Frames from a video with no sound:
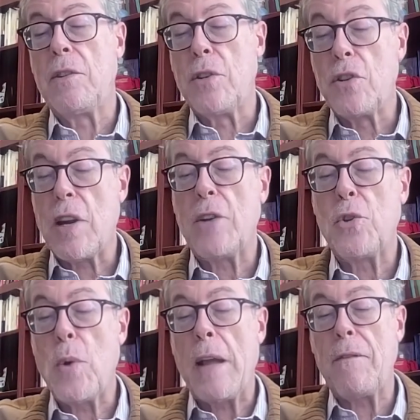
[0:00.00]
and
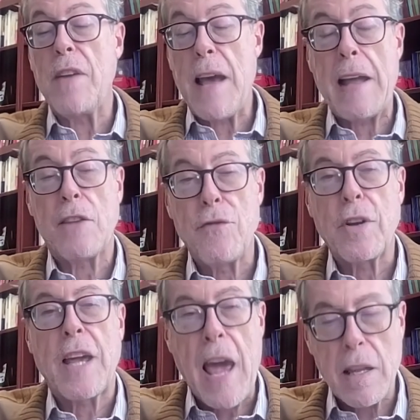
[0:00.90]
try to be
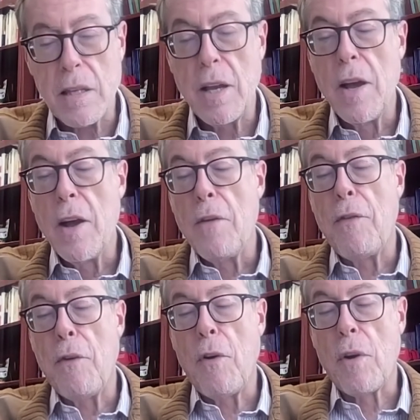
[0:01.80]
advocate
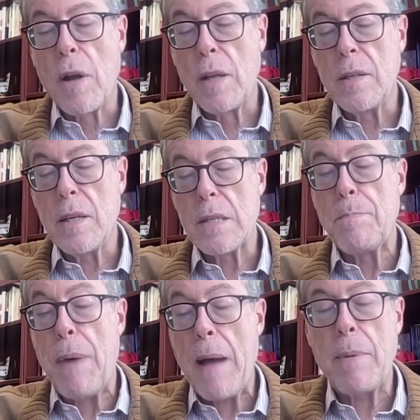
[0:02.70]
for
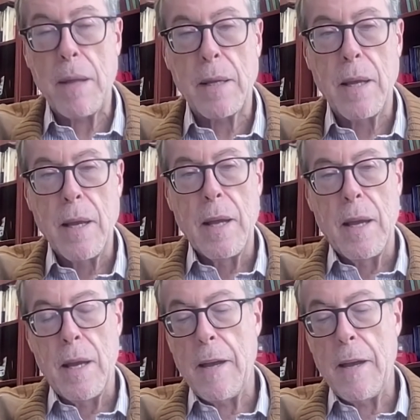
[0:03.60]
these public